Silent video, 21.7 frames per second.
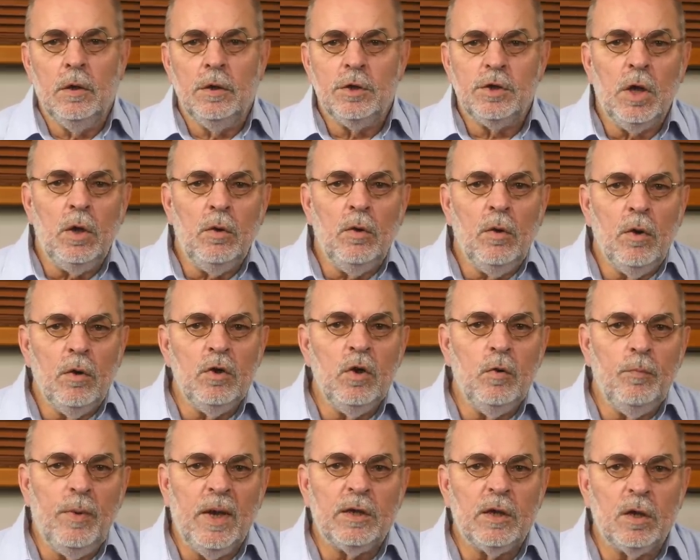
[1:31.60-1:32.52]
So
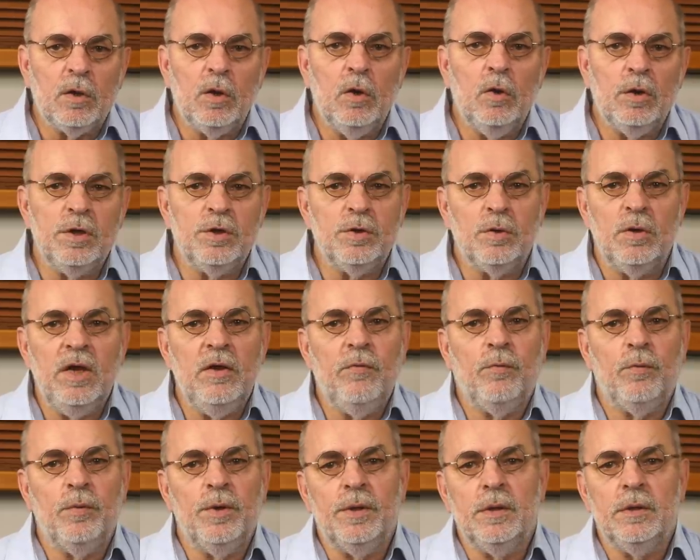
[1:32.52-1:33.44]
you better learn to
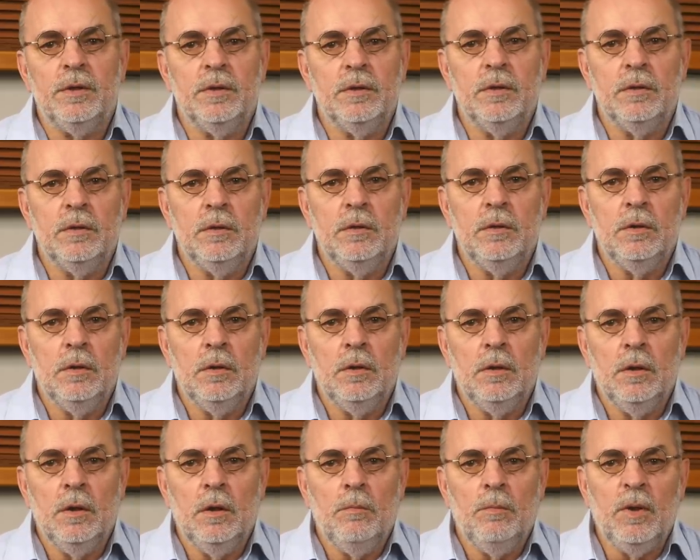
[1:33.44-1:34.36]
live with it.
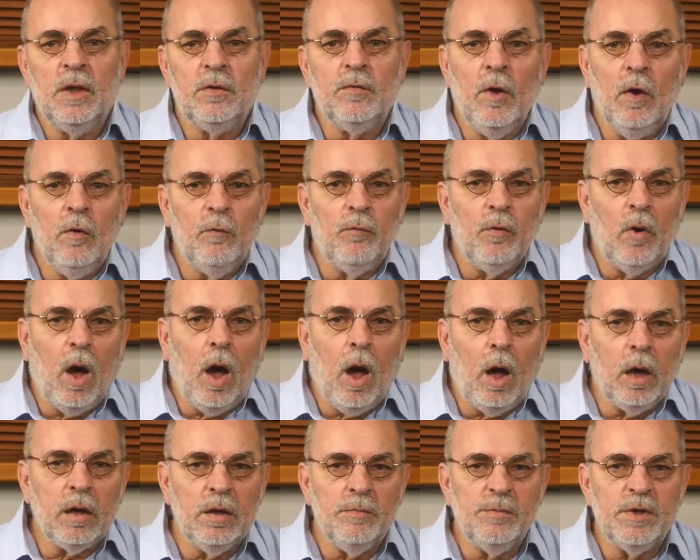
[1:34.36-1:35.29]
But for
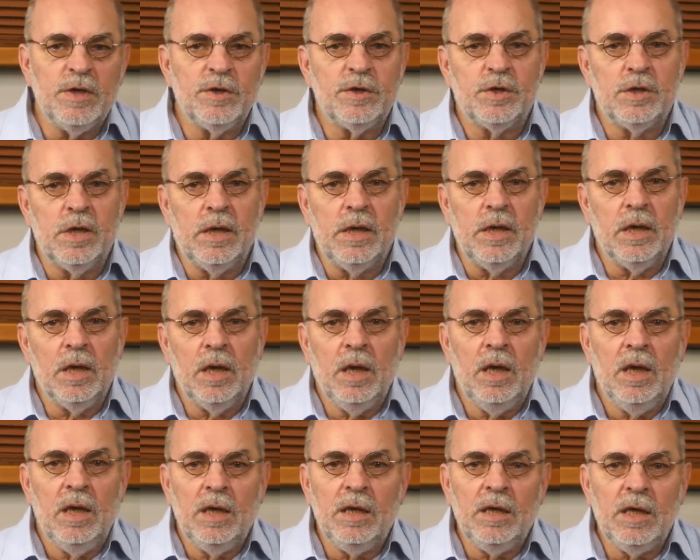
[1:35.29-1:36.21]
argument's sake,
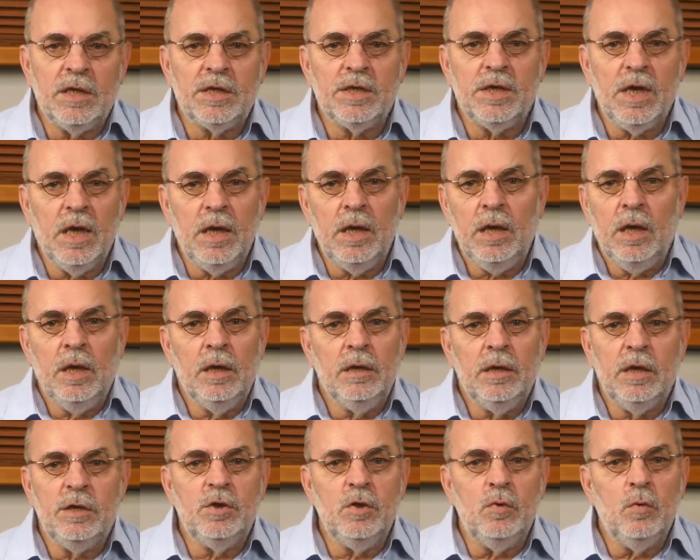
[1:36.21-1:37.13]
let's say
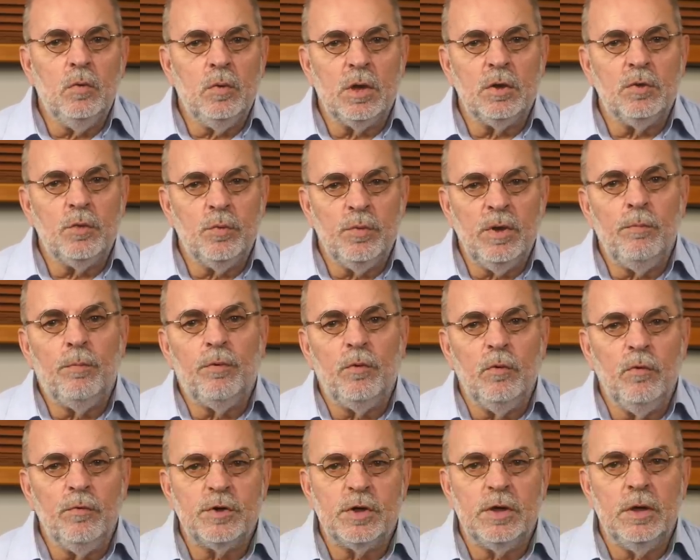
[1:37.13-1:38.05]
that you want to
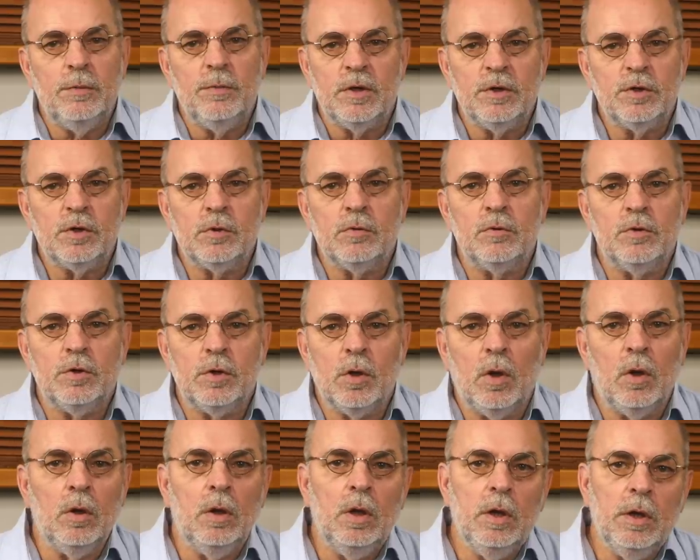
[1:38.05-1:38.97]
improve sibilance
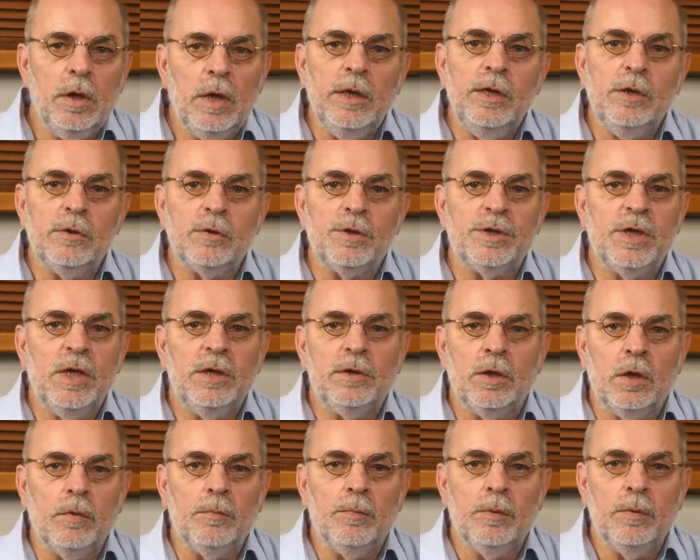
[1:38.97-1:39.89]
control in your
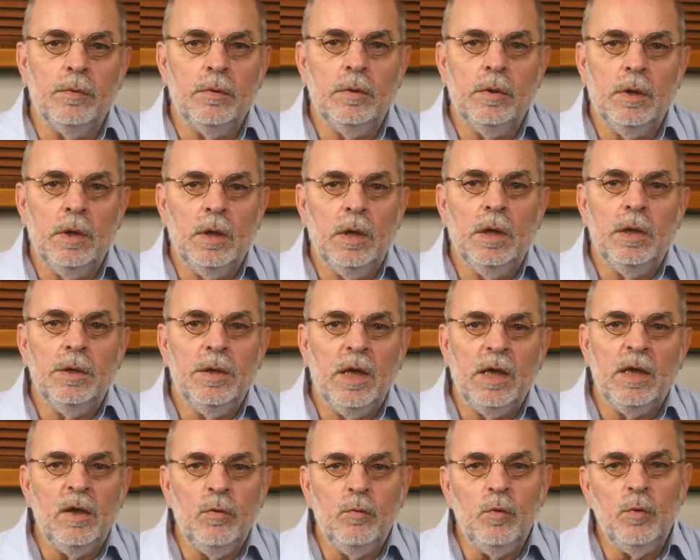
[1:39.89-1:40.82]
setup.
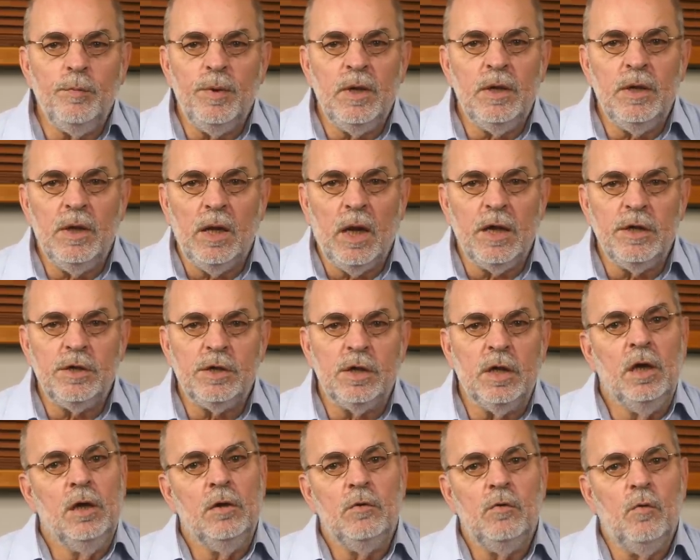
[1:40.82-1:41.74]
Then it would be nice
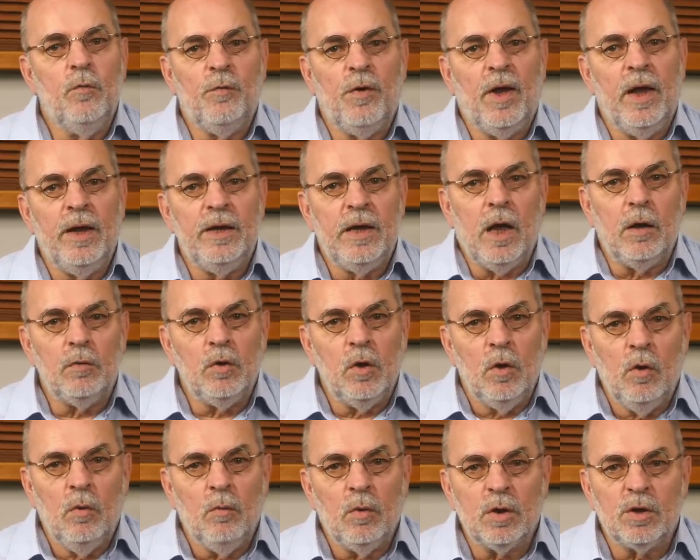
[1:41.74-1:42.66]
to find out
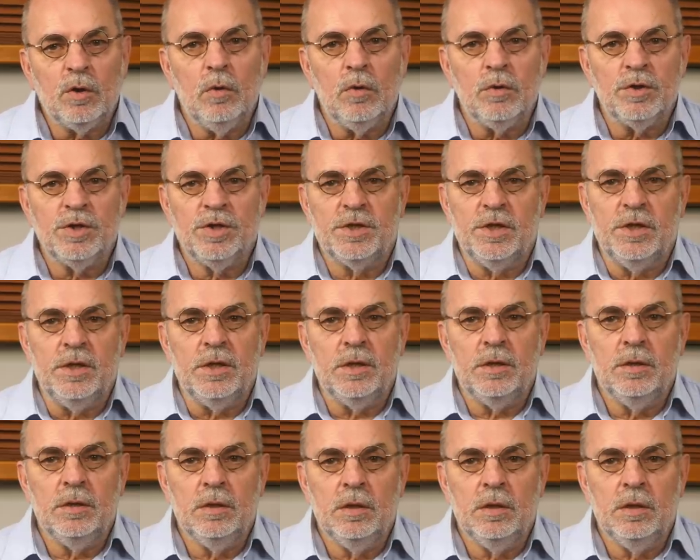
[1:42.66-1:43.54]
what causes it.